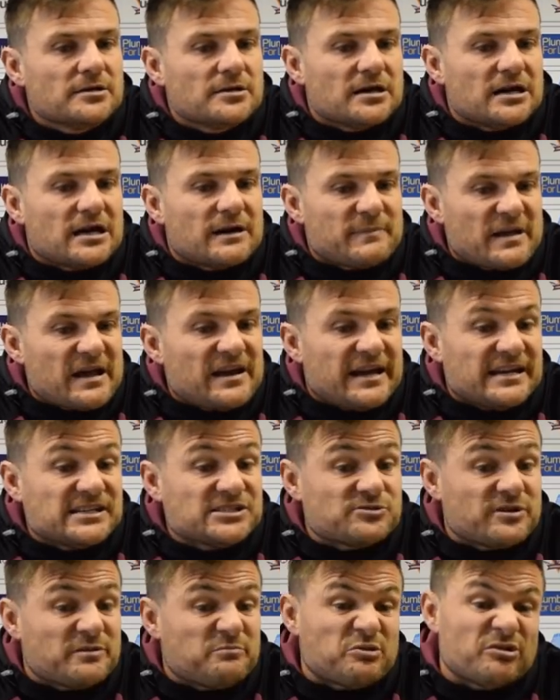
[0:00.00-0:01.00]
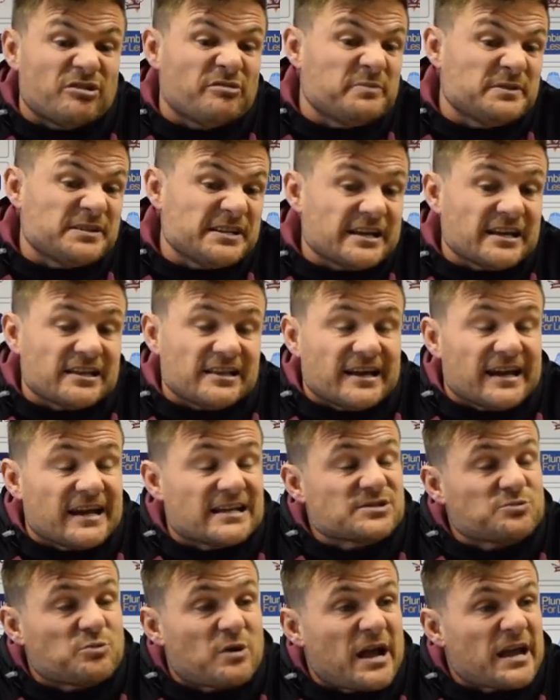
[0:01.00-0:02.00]
that needs to improve, particularly
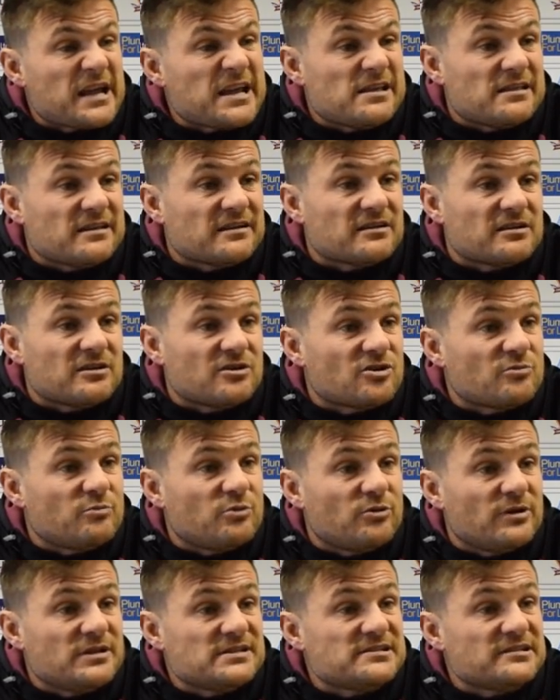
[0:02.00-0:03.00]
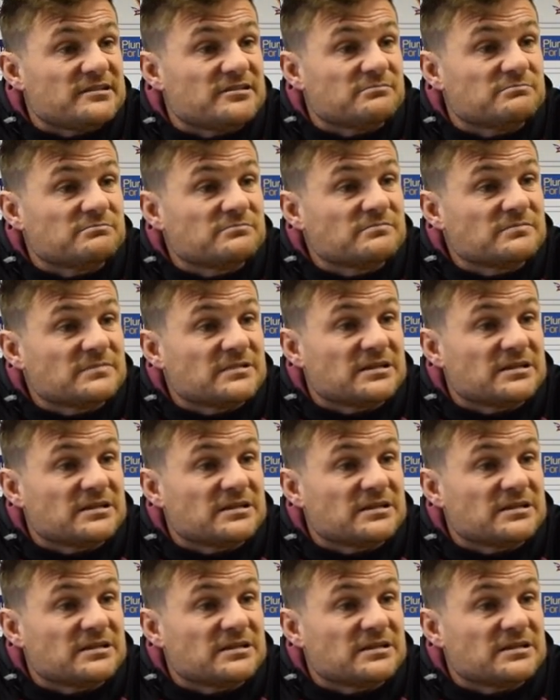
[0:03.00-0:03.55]
against Wakey. They've got a lot of points in them.